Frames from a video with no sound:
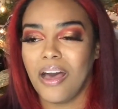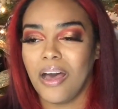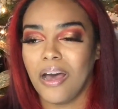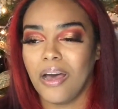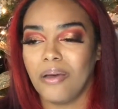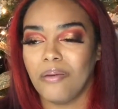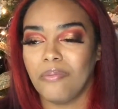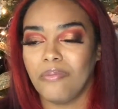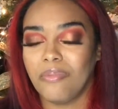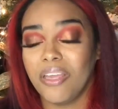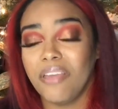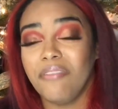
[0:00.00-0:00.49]

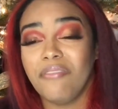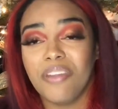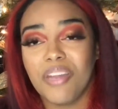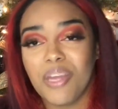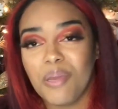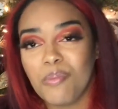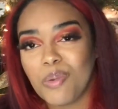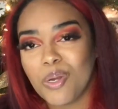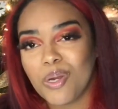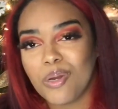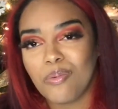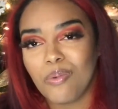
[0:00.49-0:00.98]
Even neighborhood
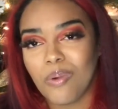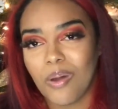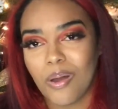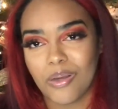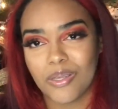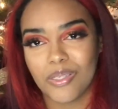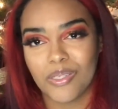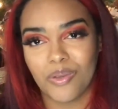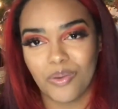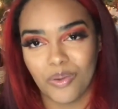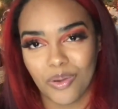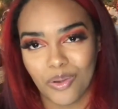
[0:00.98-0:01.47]
walks are
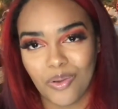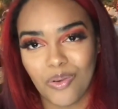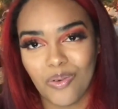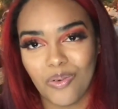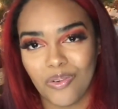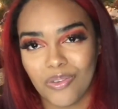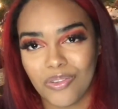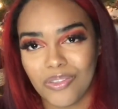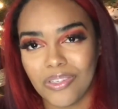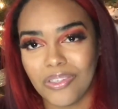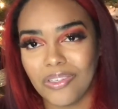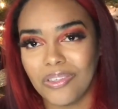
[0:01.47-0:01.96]
cool
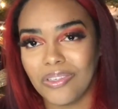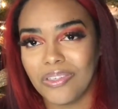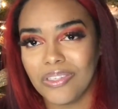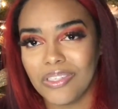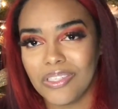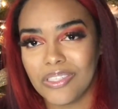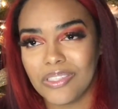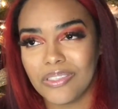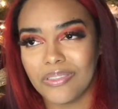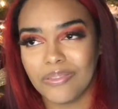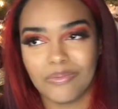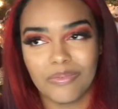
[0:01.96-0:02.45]
too. It's
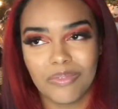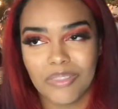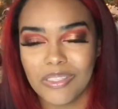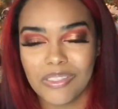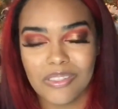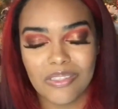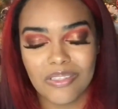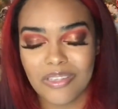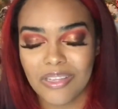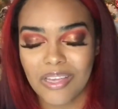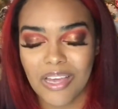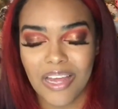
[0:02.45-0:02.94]

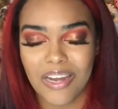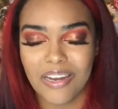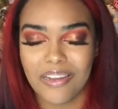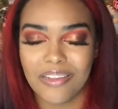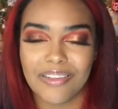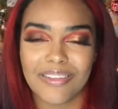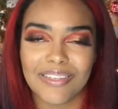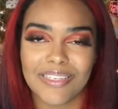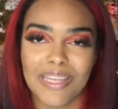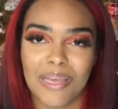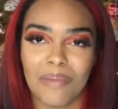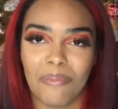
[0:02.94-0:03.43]
kind of the
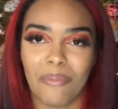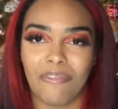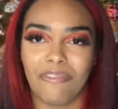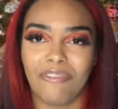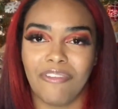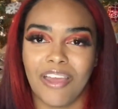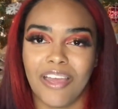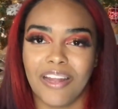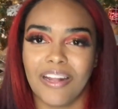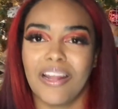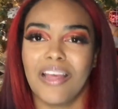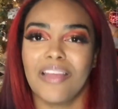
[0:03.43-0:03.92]
same effect,
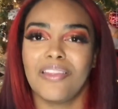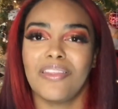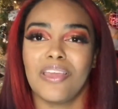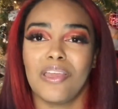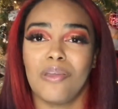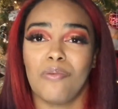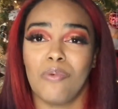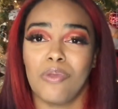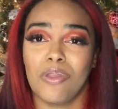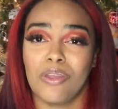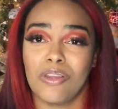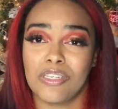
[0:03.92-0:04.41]
I think, when they're
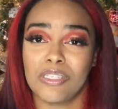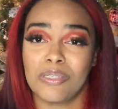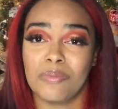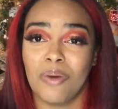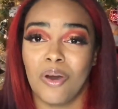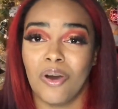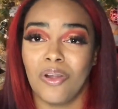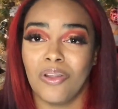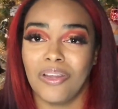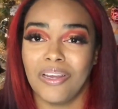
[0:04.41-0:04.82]
smaller.